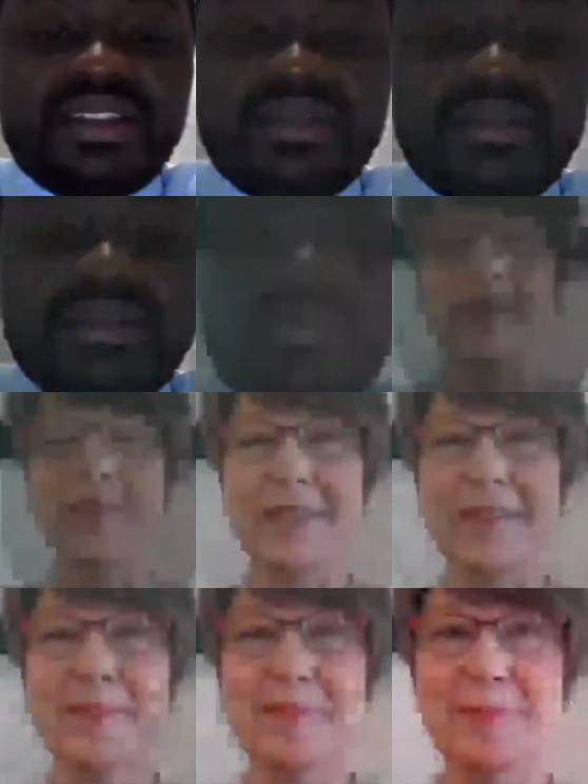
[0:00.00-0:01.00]
Good
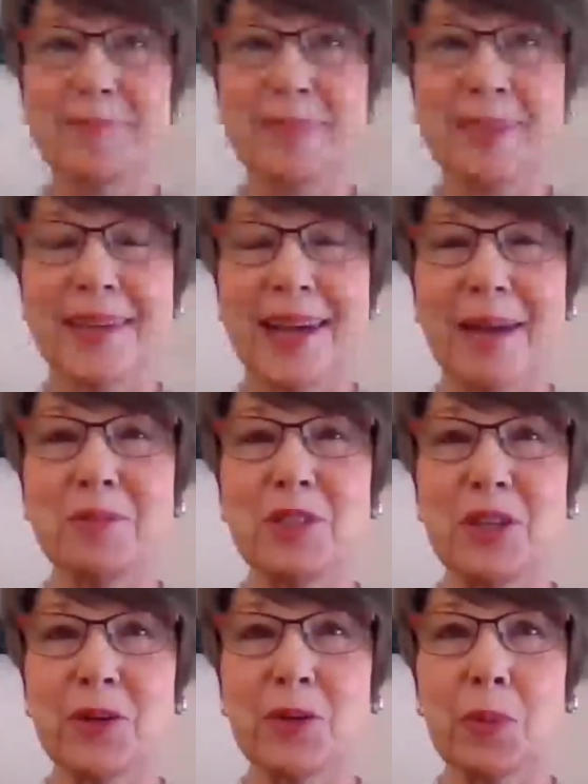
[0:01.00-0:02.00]
evening. I'm
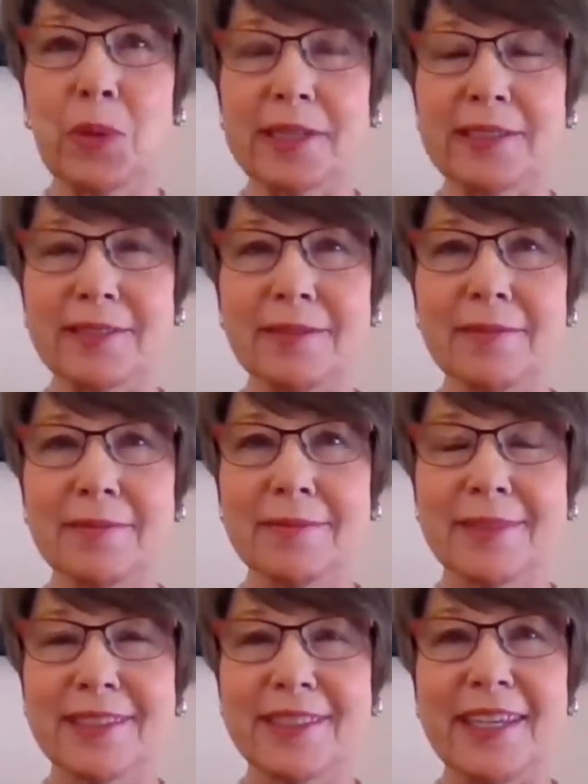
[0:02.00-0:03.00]
Sharon Bryson,
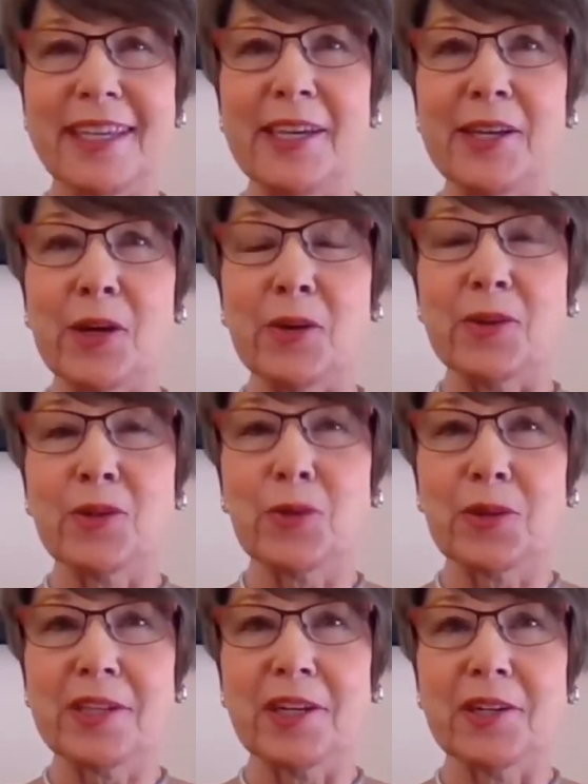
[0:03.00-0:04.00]
CEO of the
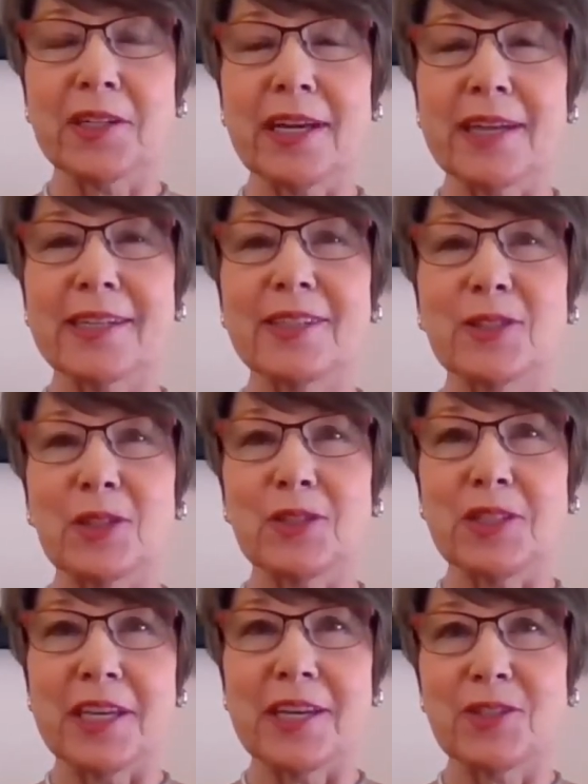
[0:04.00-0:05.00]
North Carolina
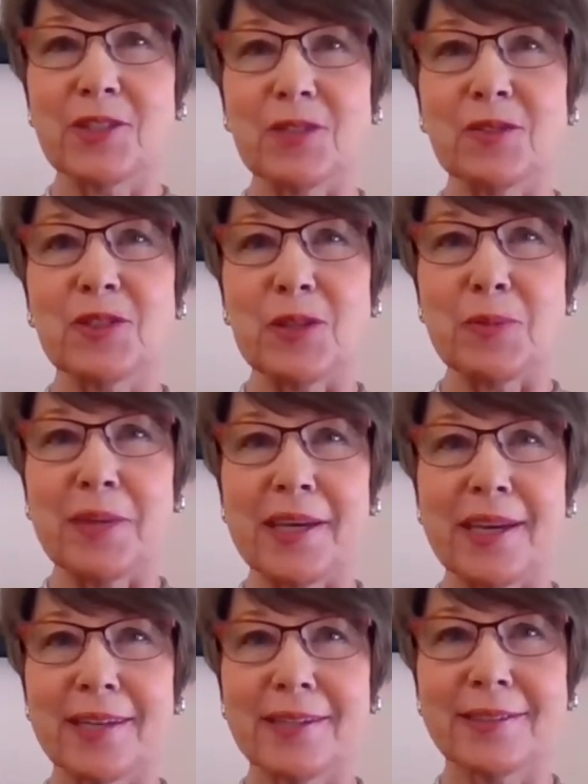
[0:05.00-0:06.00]
Association of
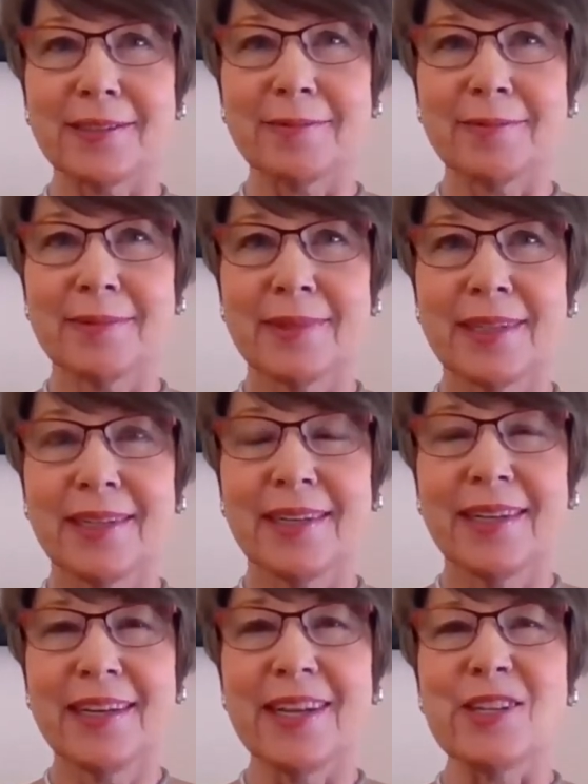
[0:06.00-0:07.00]
CPAs.
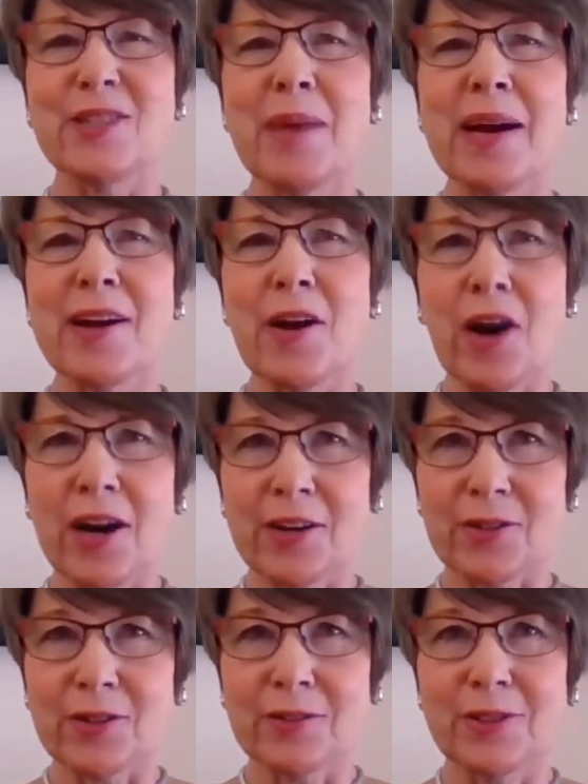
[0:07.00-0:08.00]
It is my
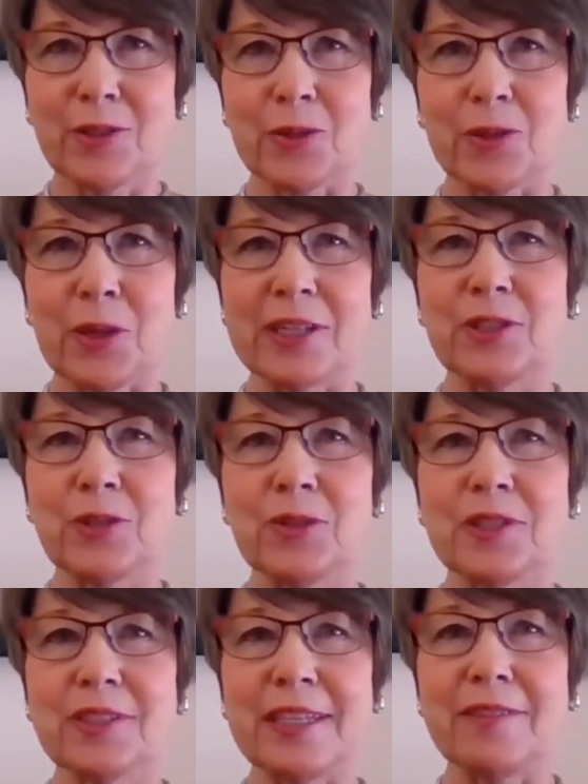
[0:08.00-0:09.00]
honor to address you
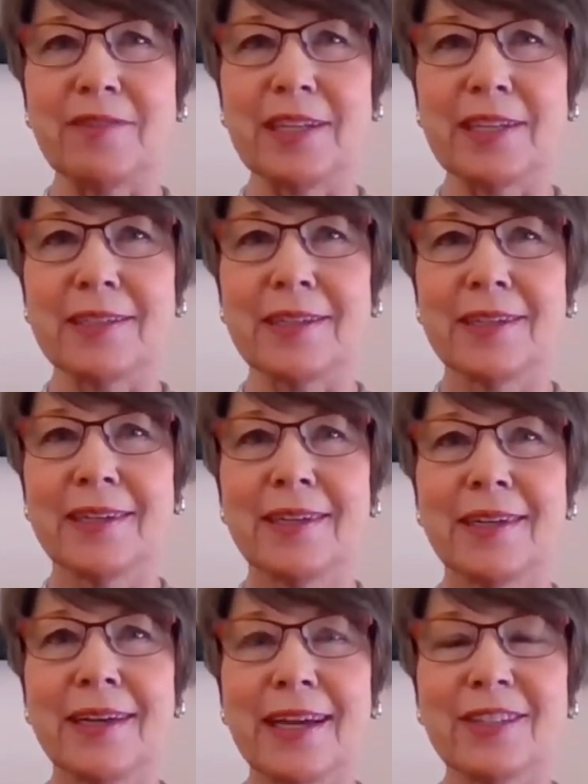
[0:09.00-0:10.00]
this evening
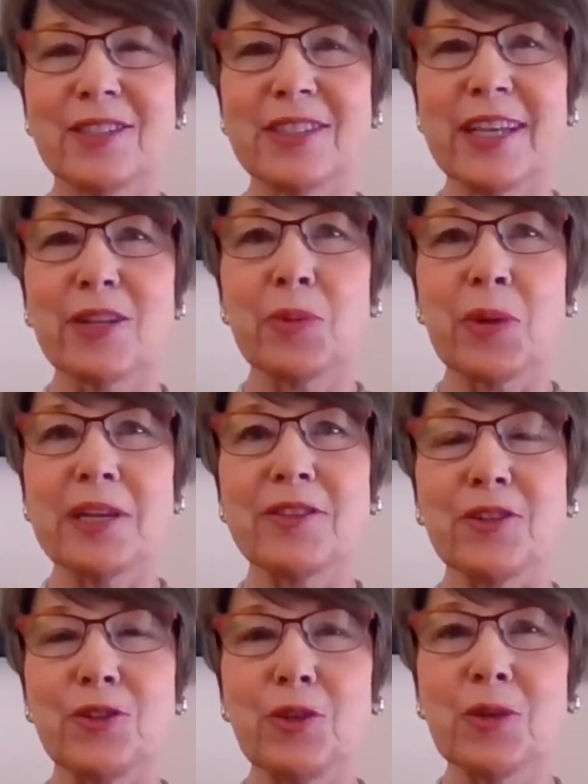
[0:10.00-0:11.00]
and to celebrate
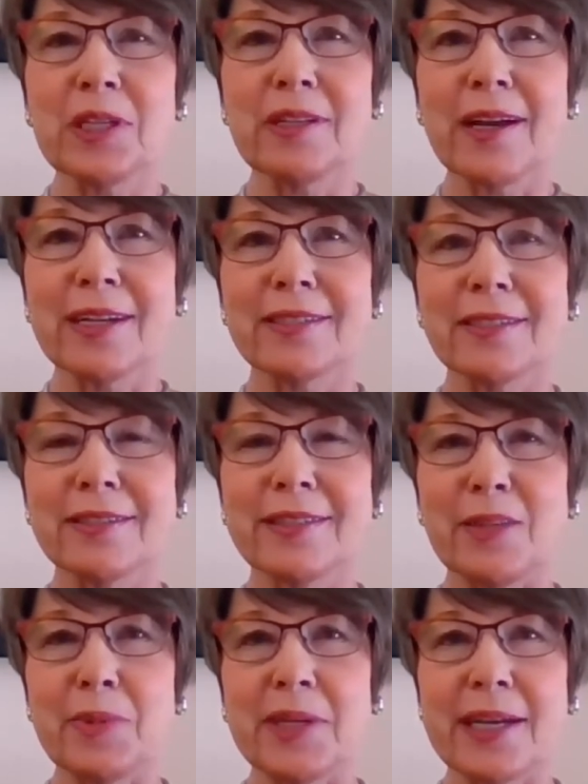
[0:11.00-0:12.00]
the newly licensed
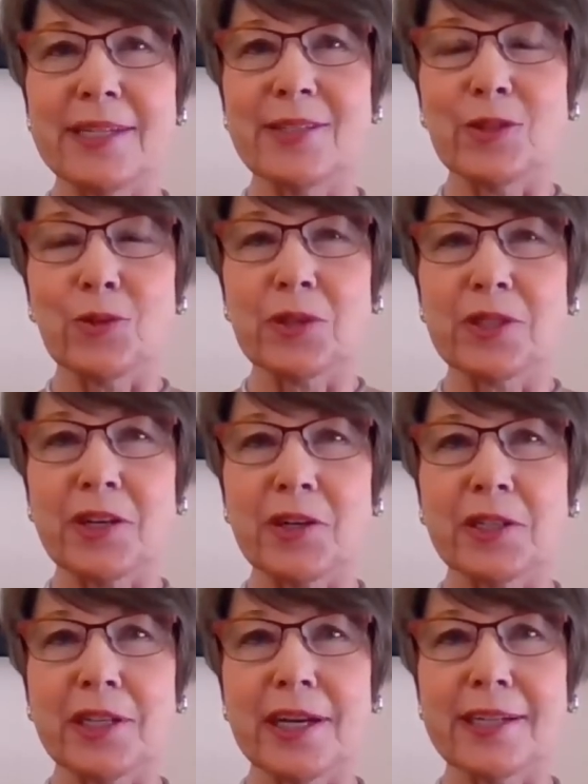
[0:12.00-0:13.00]
CPAs in North
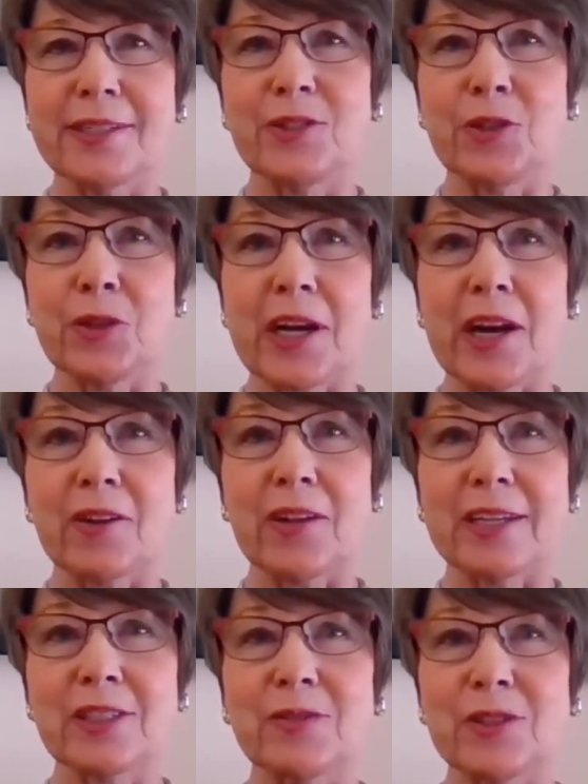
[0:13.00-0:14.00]
Carolina during our
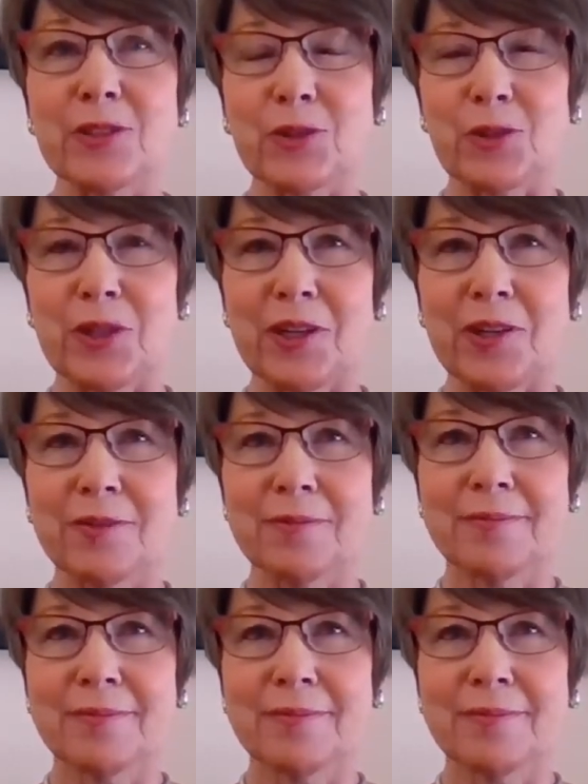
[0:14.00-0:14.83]
last fiscal year.